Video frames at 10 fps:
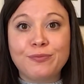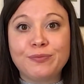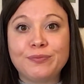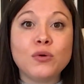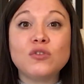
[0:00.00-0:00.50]

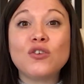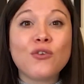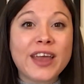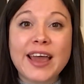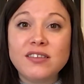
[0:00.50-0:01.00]
So to
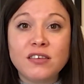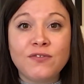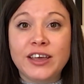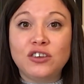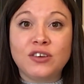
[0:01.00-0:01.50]
create a
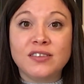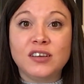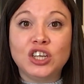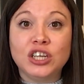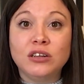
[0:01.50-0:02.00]
phase
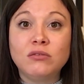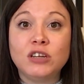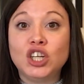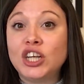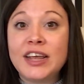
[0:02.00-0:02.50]

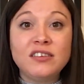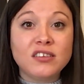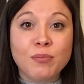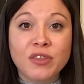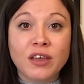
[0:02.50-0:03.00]
transition and change
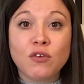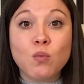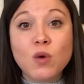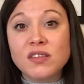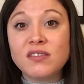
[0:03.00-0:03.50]
something
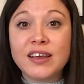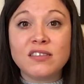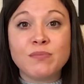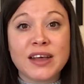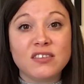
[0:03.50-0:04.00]
from one
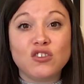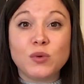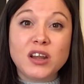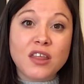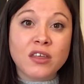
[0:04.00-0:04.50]
state of matter
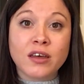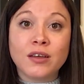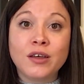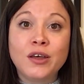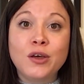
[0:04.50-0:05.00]
to
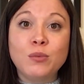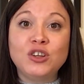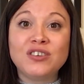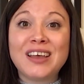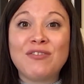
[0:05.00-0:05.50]
another,
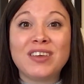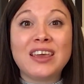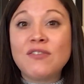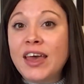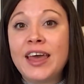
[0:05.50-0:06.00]
you just have to
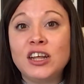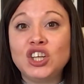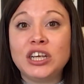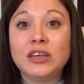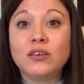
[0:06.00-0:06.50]
give it
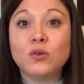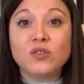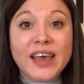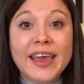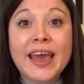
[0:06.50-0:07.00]
energy
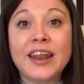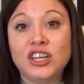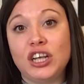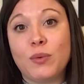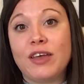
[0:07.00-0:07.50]
or take
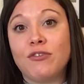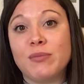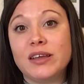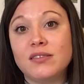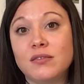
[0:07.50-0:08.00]
energy away
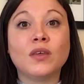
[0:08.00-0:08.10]
from it.